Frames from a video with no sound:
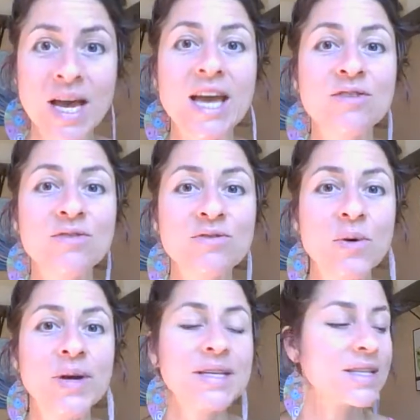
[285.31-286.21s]
and
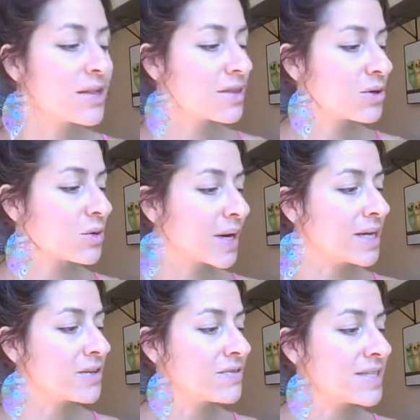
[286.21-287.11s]
focus on the
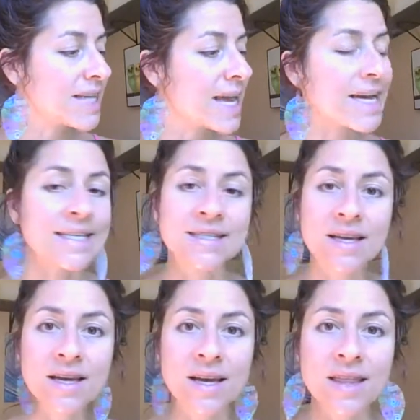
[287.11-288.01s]
grain of sand
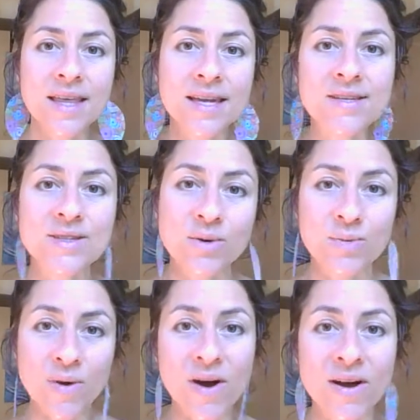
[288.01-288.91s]
that is the
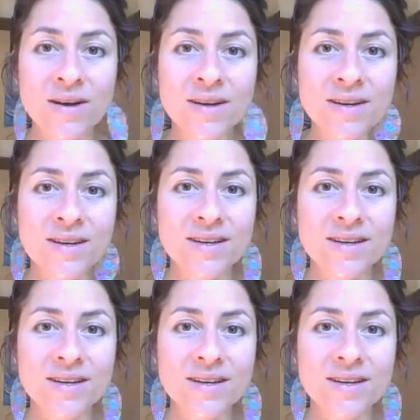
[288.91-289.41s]
wrong